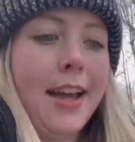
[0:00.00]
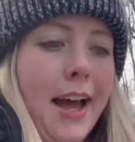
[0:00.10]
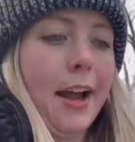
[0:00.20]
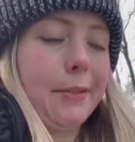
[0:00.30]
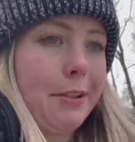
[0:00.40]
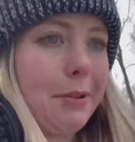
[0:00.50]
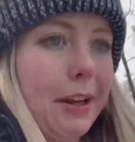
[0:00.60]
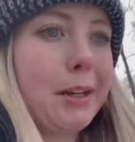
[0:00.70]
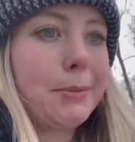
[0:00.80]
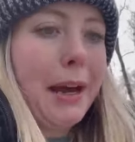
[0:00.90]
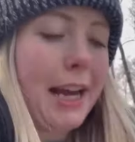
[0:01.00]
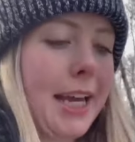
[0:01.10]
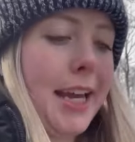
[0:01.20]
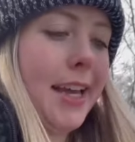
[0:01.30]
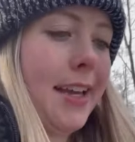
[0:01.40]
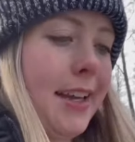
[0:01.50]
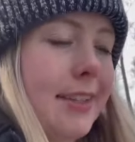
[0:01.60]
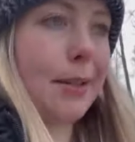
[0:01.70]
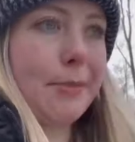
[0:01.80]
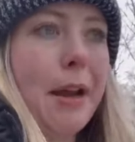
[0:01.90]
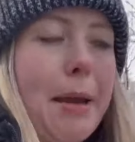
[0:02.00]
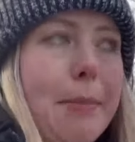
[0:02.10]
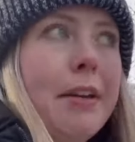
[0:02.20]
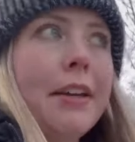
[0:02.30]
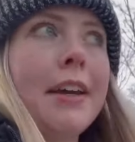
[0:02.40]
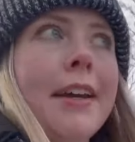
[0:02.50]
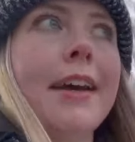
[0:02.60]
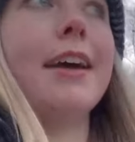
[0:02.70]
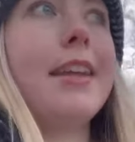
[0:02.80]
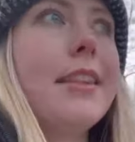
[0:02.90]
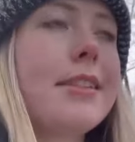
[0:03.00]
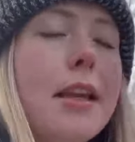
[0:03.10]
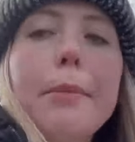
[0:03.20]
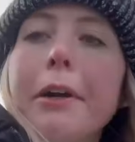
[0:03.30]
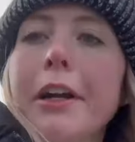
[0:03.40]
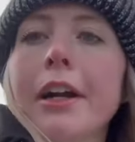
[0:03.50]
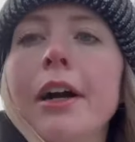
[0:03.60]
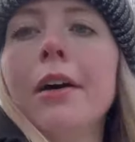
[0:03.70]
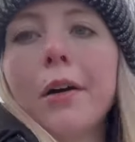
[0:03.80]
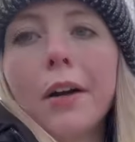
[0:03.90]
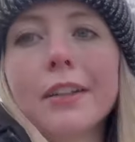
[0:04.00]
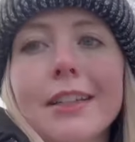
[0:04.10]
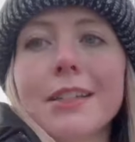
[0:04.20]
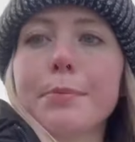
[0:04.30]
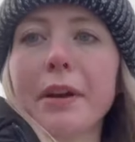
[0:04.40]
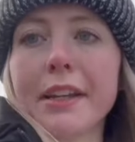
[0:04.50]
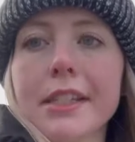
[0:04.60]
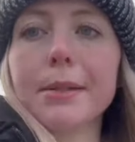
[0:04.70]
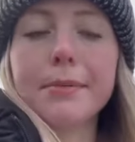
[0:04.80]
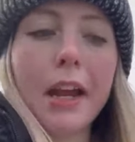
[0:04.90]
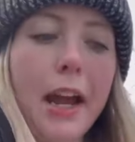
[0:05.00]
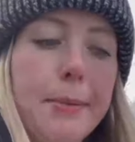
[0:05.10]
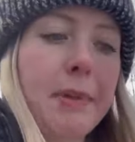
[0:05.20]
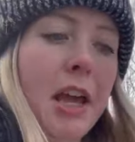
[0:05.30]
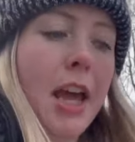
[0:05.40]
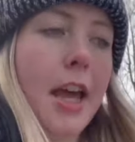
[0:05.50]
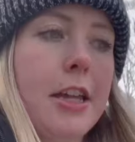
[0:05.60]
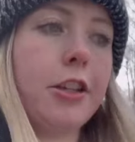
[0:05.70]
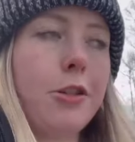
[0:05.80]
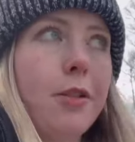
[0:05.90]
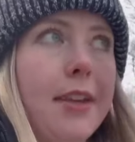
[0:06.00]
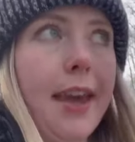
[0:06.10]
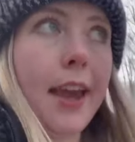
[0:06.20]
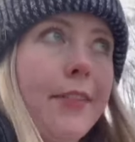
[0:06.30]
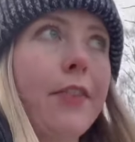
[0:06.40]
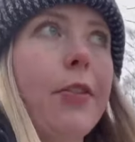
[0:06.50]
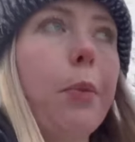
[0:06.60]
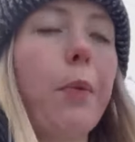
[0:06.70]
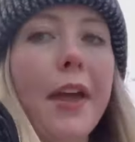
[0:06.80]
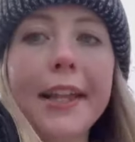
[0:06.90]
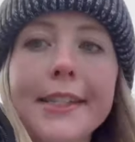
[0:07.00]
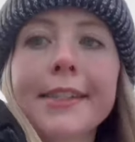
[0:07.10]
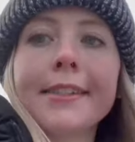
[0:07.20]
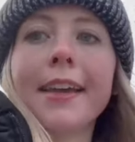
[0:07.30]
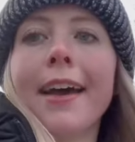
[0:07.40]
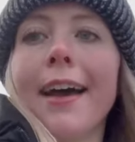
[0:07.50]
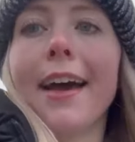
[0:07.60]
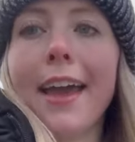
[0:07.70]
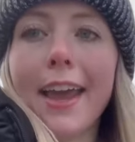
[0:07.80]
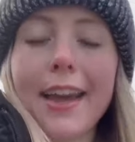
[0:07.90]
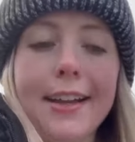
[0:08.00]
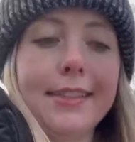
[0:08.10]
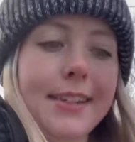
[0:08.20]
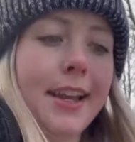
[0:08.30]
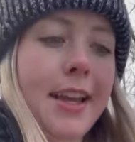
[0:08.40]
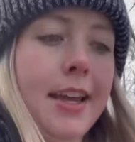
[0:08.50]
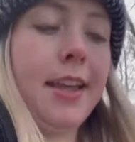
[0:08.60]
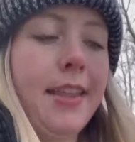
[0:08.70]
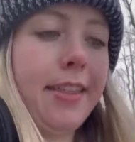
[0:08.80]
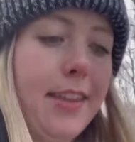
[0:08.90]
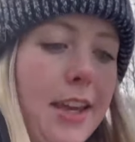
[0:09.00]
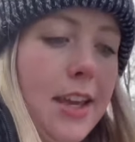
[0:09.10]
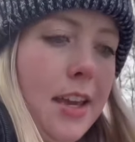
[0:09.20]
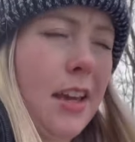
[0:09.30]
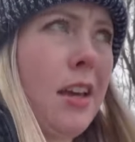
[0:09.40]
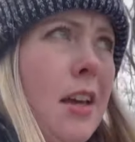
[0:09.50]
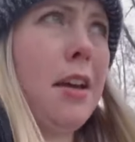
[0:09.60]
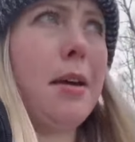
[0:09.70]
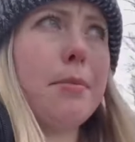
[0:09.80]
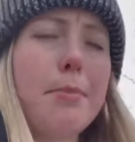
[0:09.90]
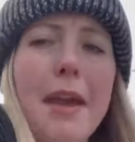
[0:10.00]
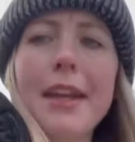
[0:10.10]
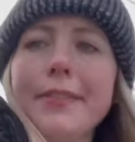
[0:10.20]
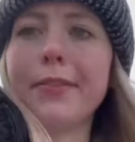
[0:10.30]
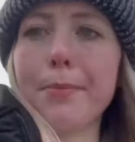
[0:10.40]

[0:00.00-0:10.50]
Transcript: I really want to come back sometime in the summer or in the spring sometime and do the Cave of the Winds and the Maid of the